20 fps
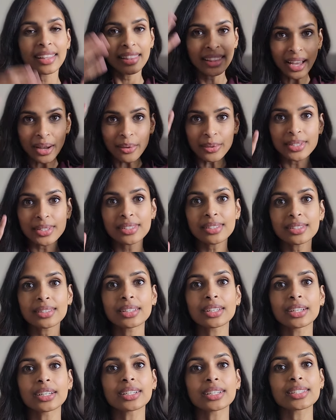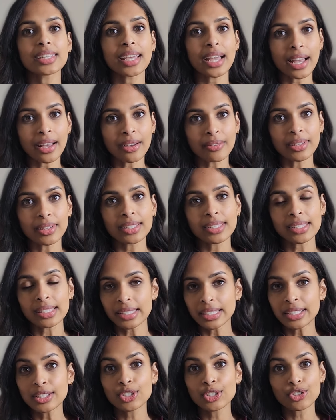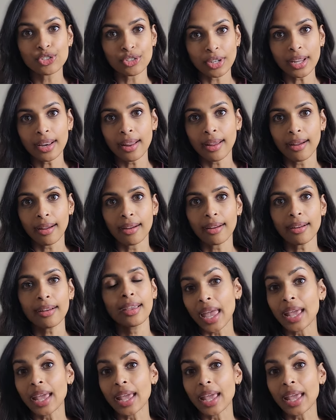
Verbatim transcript: That was the look, to have sleek, straight hair.